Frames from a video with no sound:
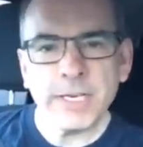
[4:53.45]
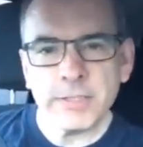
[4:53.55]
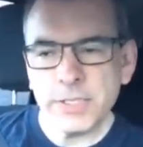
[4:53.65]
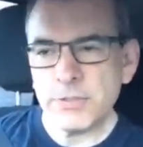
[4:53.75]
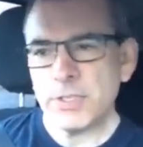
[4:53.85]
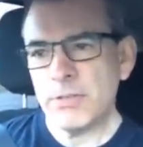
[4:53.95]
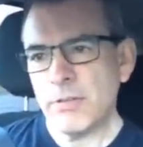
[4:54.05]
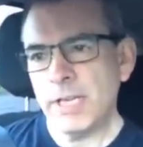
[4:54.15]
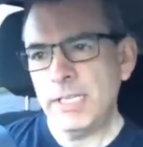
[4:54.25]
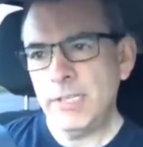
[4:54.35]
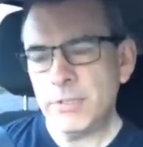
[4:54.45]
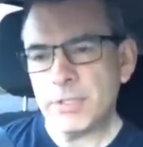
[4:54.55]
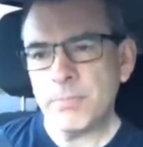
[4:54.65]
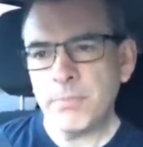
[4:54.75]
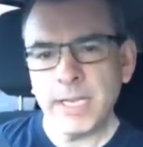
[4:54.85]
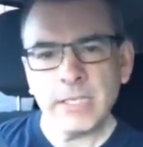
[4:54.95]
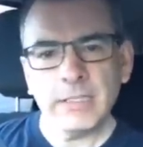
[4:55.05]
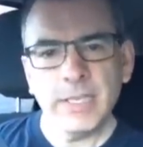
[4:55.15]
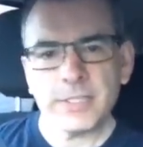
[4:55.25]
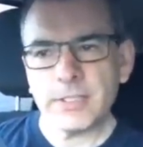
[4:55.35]
like Ben Franklin used to do, right? He
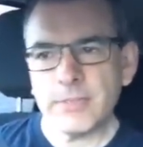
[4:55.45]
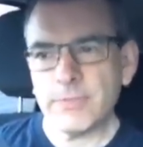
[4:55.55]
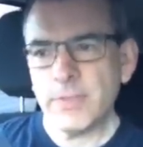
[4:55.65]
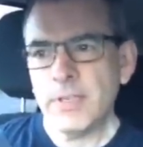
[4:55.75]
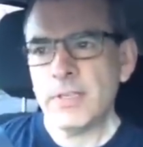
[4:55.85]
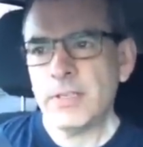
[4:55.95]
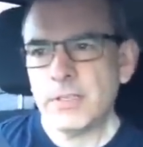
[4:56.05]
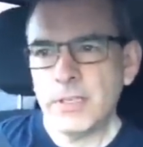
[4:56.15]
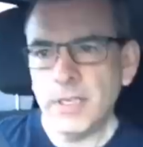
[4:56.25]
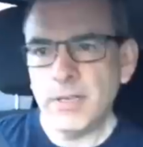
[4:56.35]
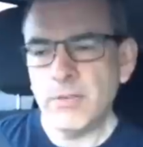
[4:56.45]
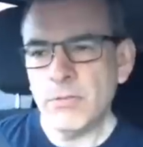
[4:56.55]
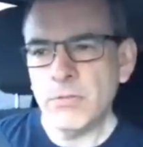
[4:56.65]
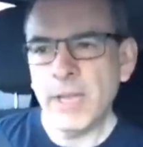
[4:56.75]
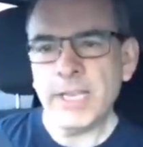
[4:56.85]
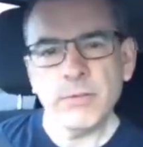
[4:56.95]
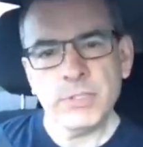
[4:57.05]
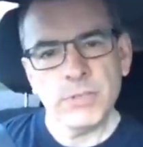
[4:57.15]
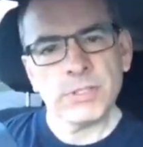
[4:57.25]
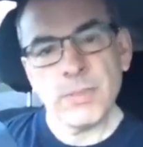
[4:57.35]
used to make a list of
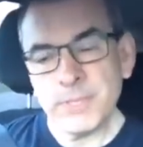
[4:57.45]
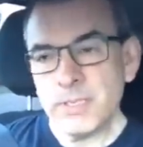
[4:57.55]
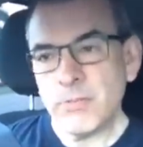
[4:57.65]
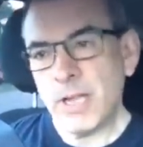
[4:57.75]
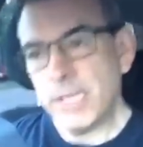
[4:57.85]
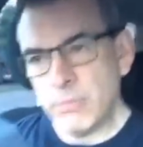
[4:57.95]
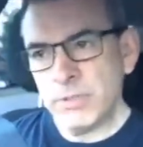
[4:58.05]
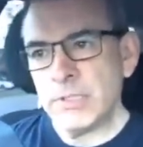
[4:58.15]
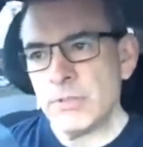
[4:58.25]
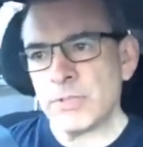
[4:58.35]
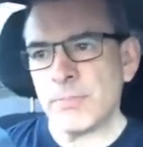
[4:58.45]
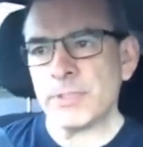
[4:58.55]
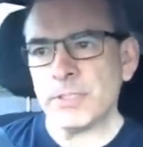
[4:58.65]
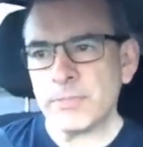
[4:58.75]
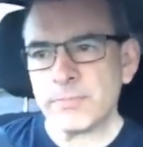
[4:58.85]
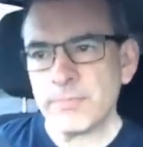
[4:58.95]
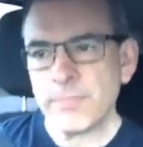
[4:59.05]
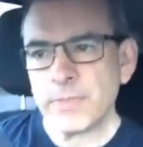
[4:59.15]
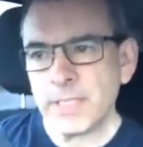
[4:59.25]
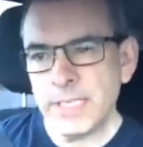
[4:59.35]
why he would do something and why he wouldn't do
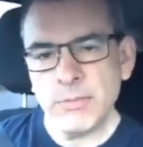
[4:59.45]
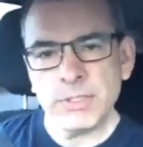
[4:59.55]
something.